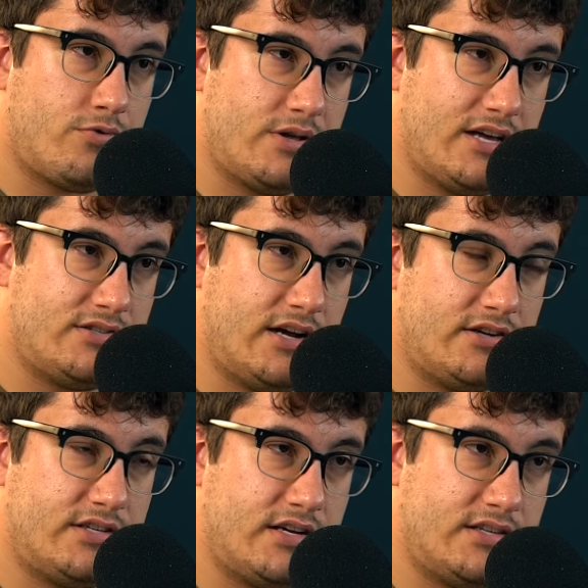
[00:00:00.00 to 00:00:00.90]
three thousand
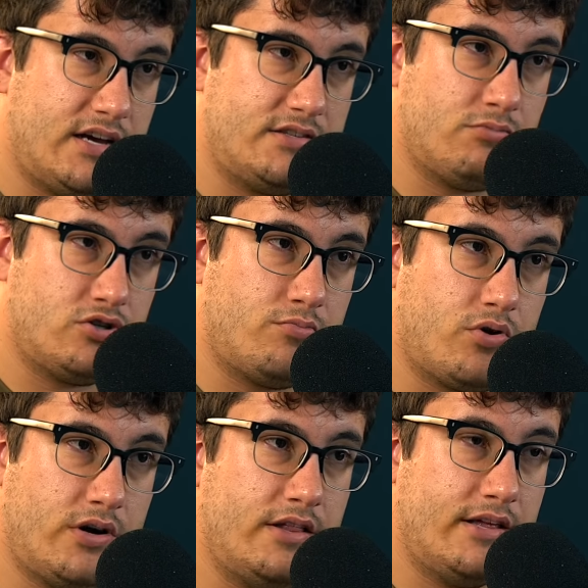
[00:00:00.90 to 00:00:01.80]
dollars set aside is most
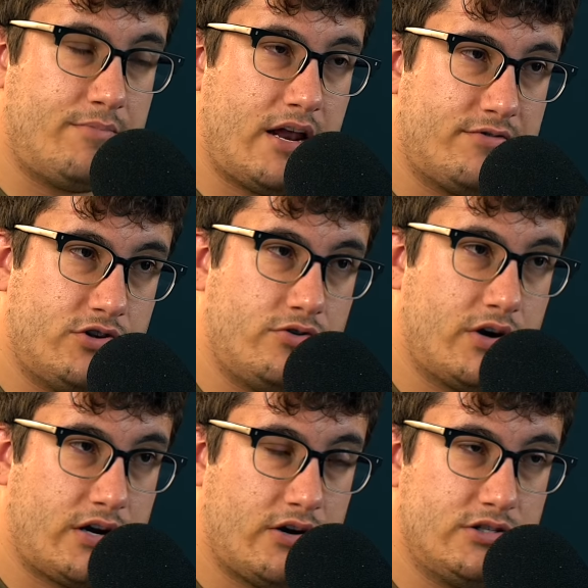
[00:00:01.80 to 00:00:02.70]
important, and then paying off the two
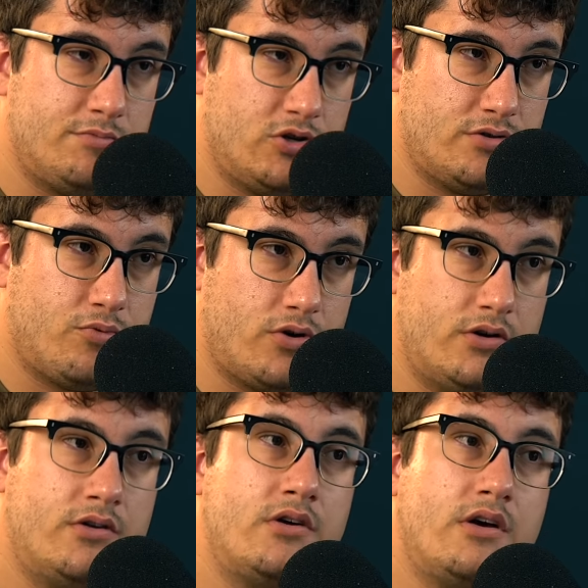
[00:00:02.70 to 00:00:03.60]
credit cards is most
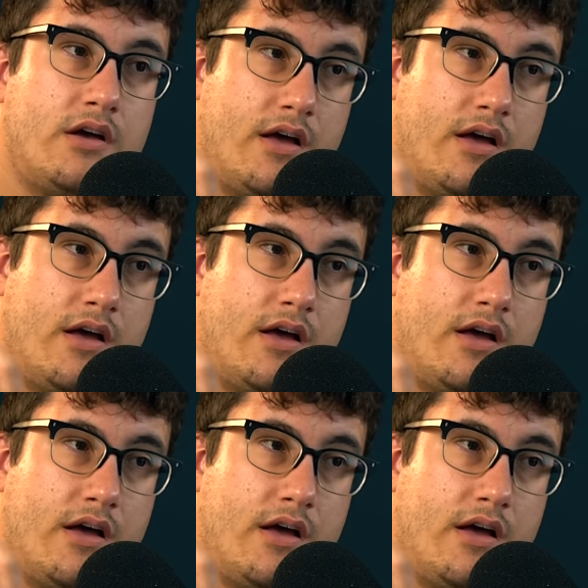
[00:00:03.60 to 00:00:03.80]
important. Okay.